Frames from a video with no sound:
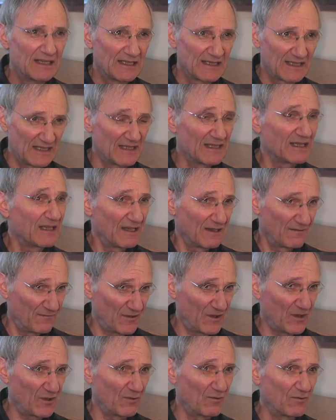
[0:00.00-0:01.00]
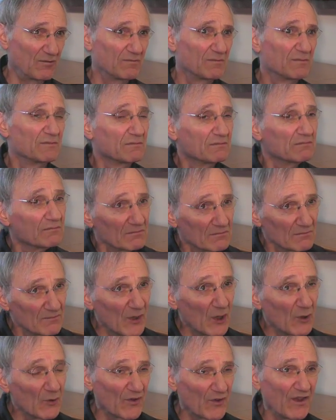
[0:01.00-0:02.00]
can give you
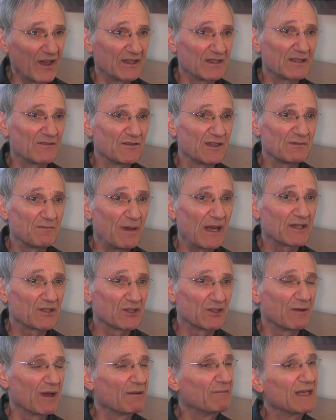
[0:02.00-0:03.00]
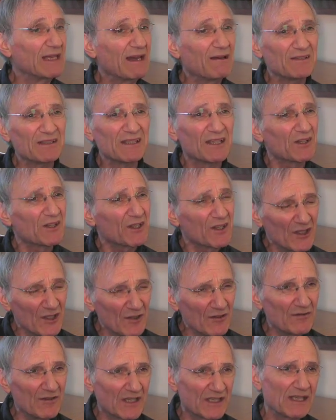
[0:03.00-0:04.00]
both ends of the spectrum. I mean, that was a
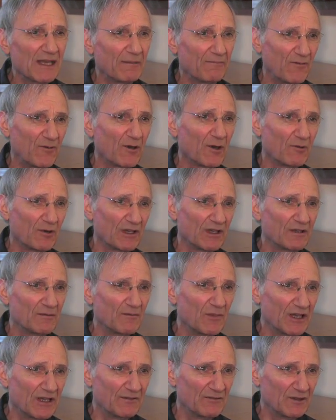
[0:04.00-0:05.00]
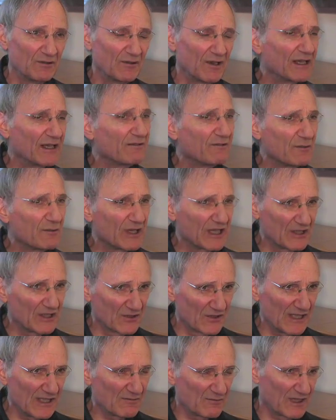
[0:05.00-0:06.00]
huge step forward in my view. Not everybody
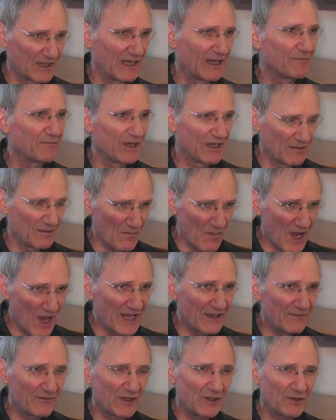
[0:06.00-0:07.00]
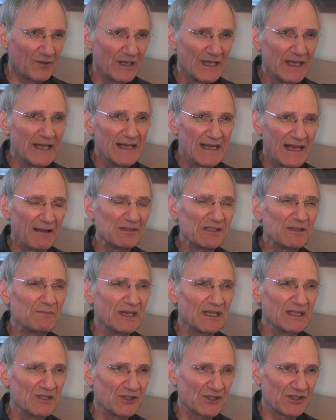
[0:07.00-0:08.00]
agrees with that, but in my view, that was a
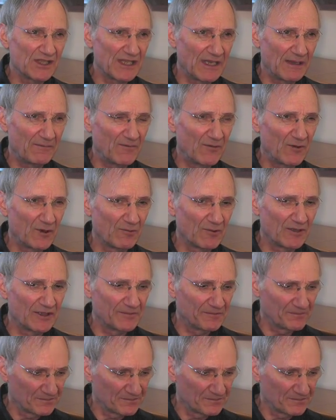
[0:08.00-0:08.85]
major step forward.